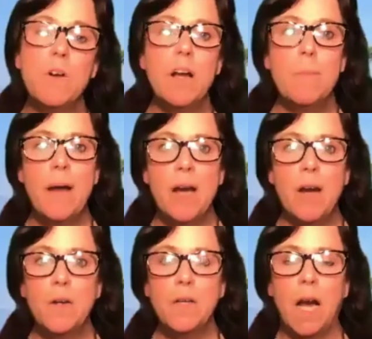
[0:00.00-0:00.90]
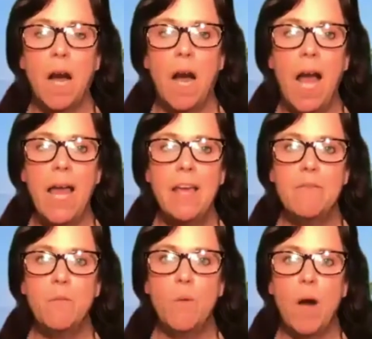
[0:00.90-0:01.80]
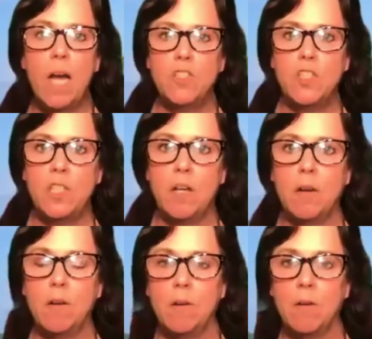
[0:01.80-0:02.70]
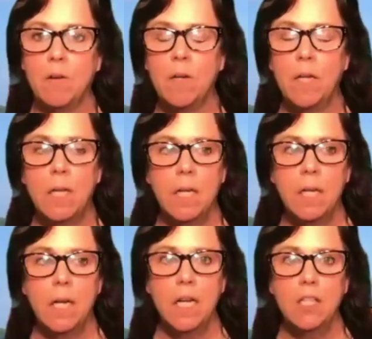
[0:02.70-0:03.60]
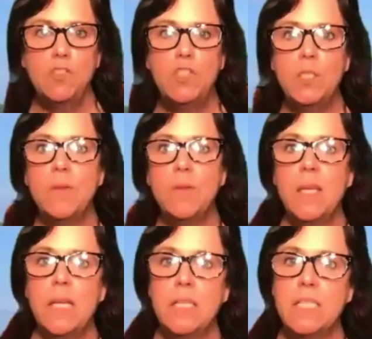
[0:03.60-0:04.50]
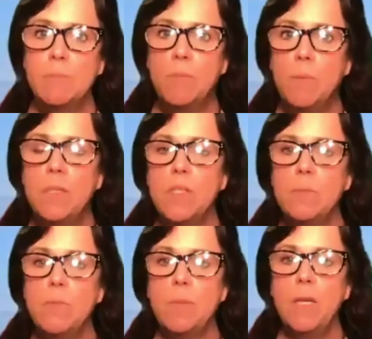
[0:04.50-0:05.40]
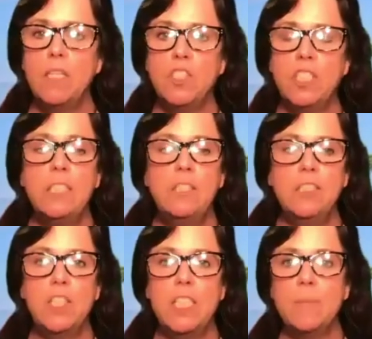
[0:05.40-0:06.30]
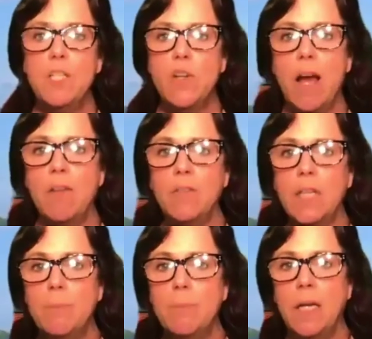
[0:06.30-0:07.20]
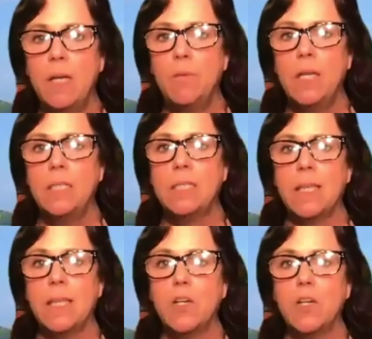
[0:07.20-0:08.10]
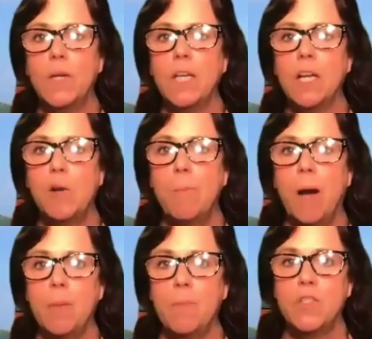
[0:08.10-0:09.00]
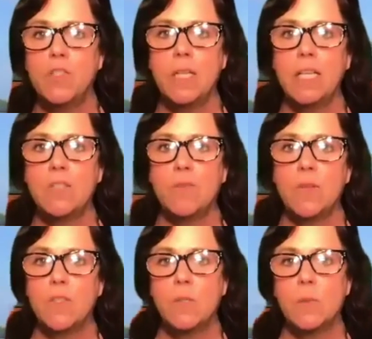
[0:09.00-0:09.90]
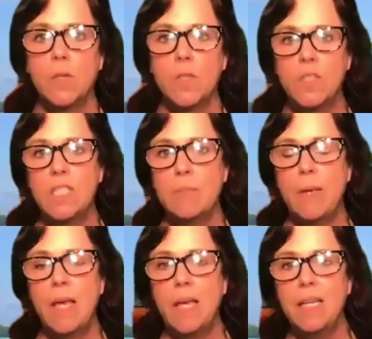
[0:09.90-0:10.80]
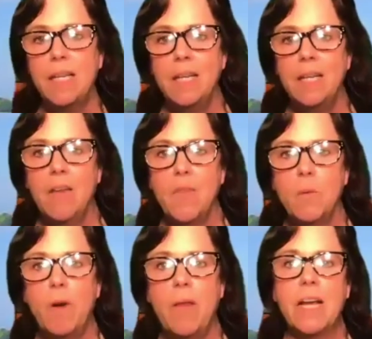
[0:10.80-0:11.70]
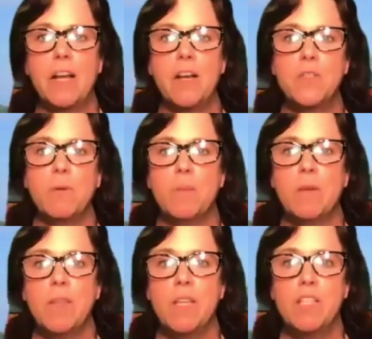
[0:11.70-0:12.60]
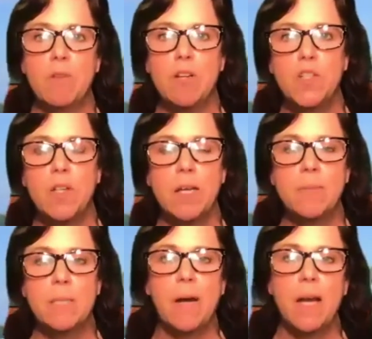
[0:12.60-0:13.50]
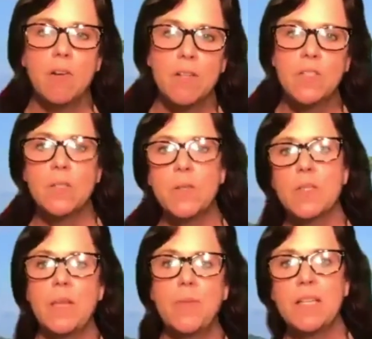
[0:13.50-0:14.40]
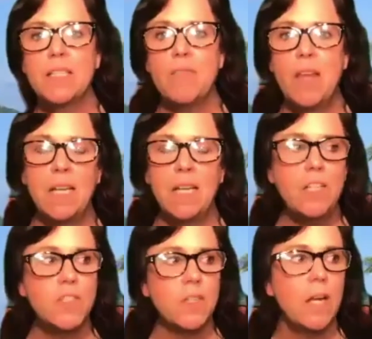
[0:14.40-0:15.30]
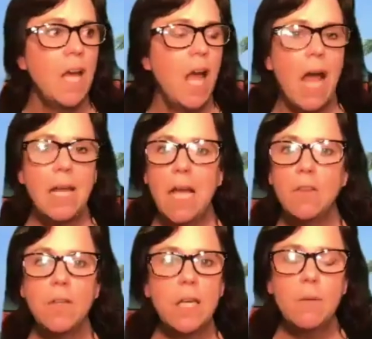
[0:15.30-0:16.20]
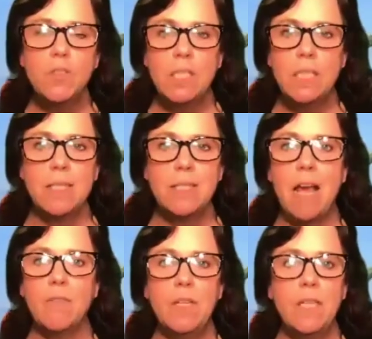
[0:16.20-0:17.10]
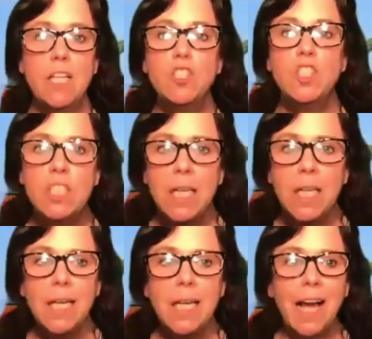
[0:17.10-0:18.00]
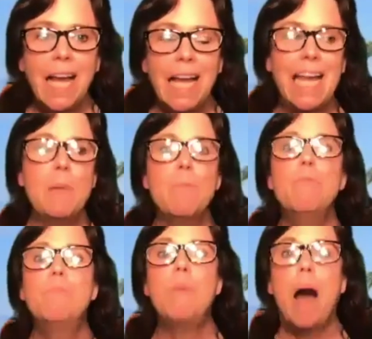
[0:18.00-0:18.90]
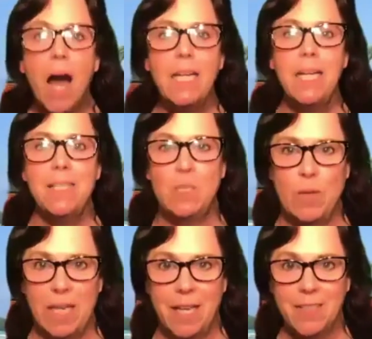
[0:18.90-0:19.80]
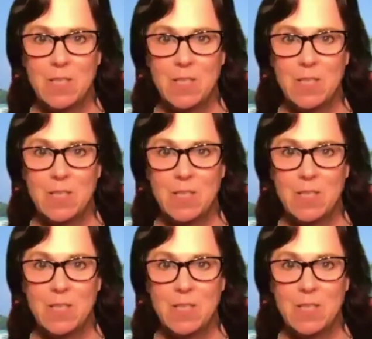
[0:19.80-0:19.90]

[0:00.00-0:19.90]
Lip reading: about, I have watched her do this moment to moment. She's my traveling buddy when it's like going to go buy merchandise for the store. She's been the one that goes with me on these road trips to buy crystals and things of that nature. And I look at what she does every day. She embodies this.